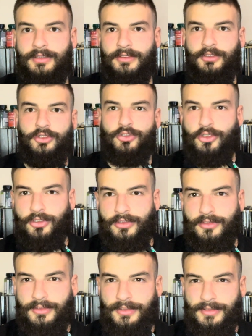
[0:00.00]
You're not
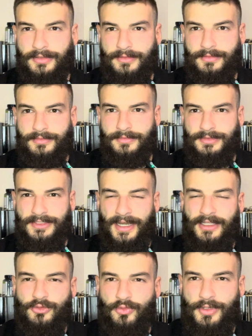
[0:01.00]

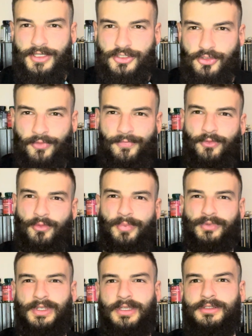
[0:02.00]
trying to reach your full
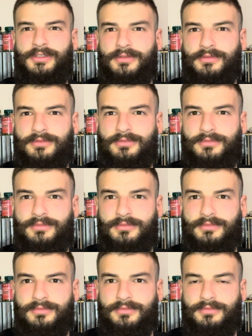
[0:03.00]
potential.
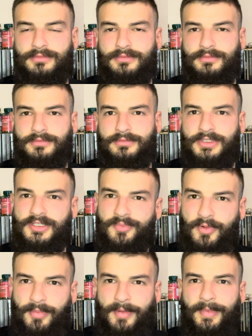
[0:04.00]
That's
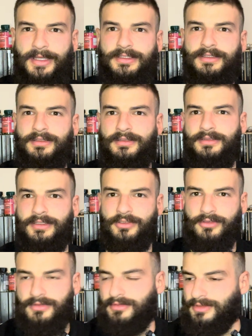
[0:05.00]
problematic. I
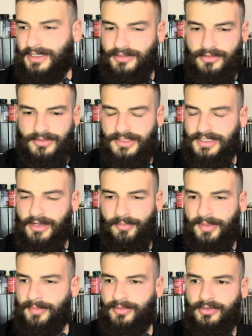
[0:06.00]
don't see how
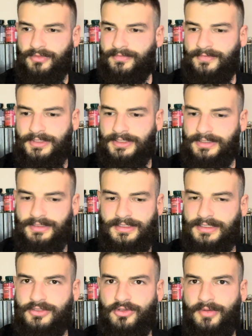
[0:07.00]
people don't think that
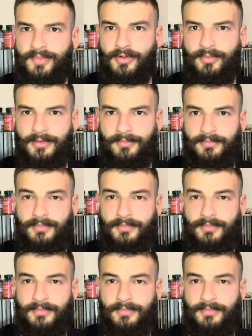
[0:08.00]
this is not a problem.